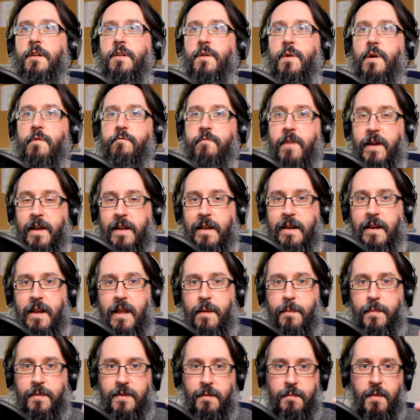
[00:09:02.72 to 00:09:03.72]
to do it
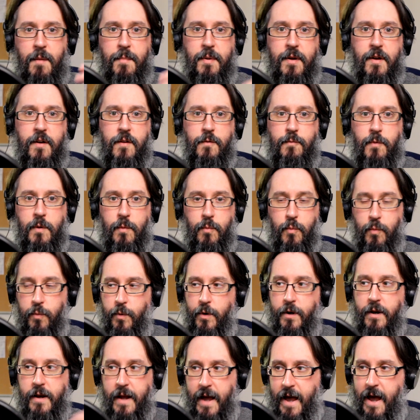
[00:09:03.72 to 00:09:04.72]
regularly simply because we
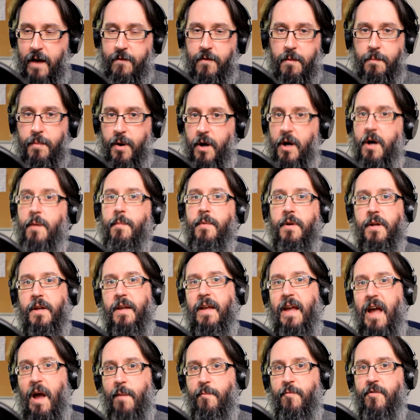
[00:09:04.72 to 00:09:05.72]
wouldn't have a permanent
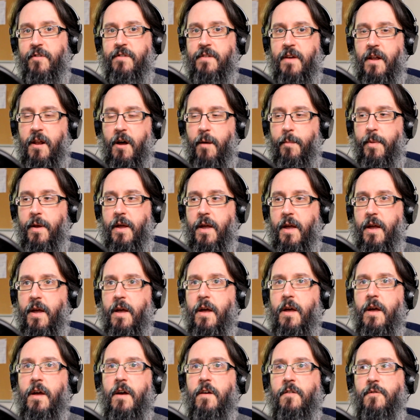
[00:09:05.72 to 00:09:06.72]
camera set up here,
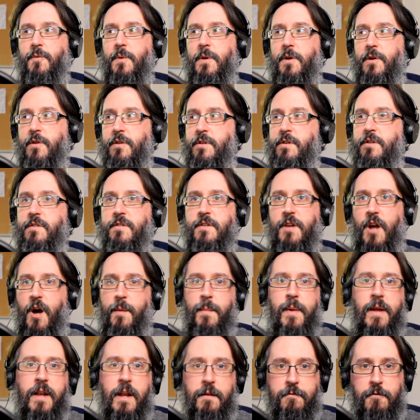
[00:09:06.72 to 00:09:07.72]
so we couldn't just come
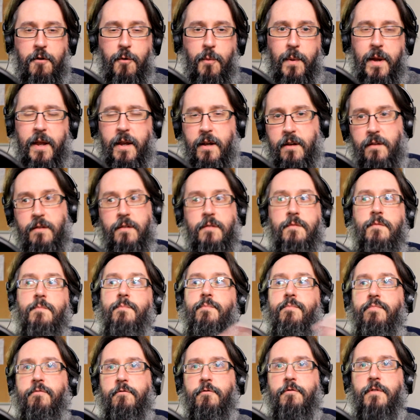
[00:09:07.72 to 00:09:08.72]
in every week and just
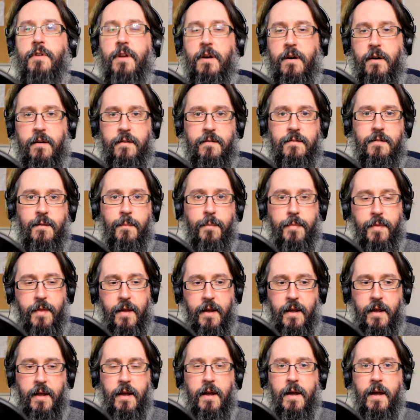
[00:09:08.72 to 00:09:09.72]
broadcast
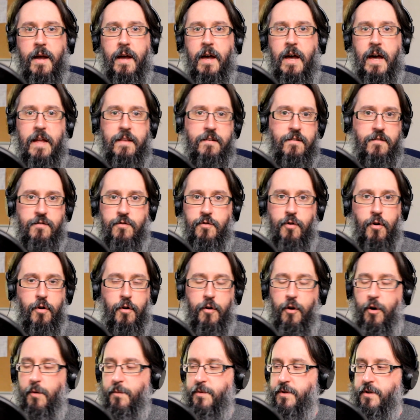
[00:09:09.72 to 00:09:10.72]
something. It's just not an
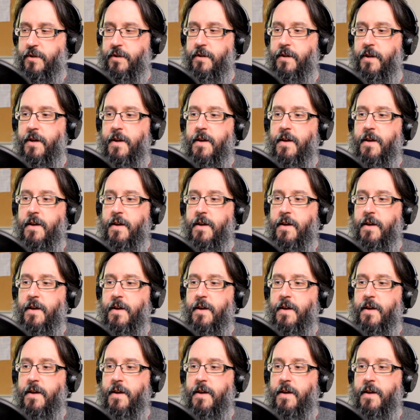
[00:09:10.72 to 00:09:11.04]
option.